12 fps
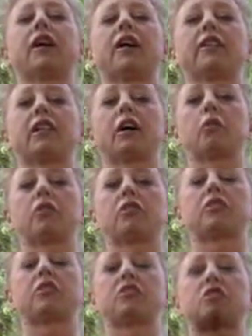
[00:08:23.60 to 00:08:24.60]
and then I want you
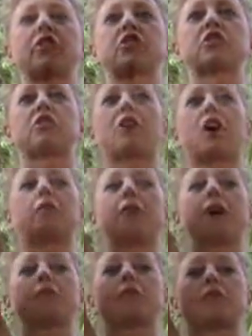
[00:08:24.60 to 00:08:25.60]
to stretch your arm
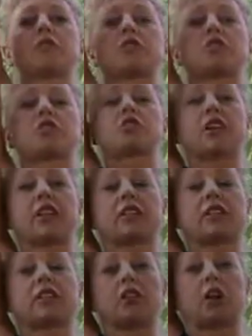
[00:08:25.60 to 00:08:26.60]
up
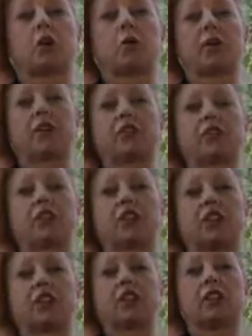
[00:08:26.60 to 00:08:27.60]
straight, elbow to the
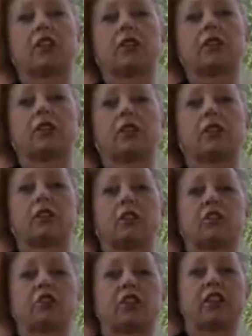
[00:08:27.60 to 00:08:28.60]
ear,
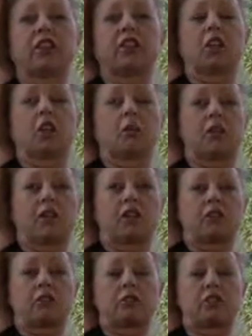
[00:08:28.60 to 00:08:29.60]
straighten the
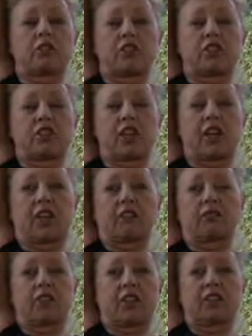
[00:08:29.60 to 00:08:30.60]
elbow, stretch the
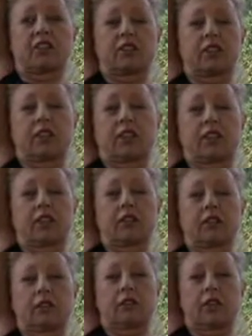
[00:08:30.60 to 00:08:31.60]
hand facing the head,
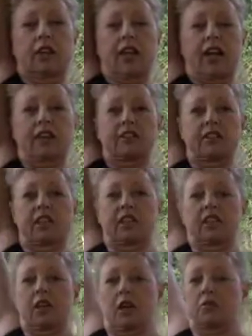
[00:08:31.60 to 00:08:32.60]
and take
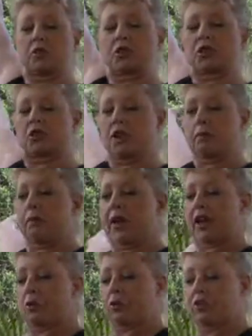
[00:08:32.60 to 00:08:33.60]
the arm straight
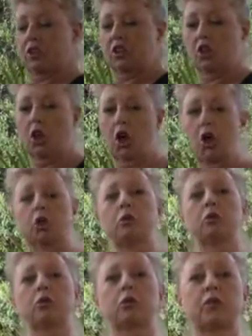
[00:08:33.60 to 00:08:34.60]
back with
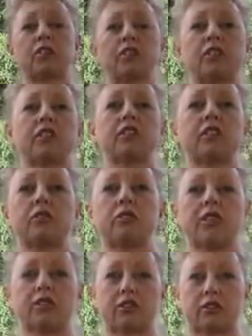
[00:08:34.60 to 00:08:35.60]
no twisting at the
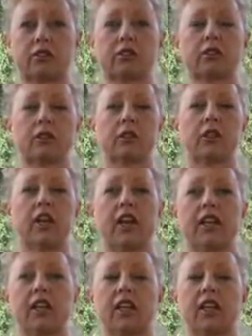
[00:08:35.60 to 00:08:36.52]
wrist. And it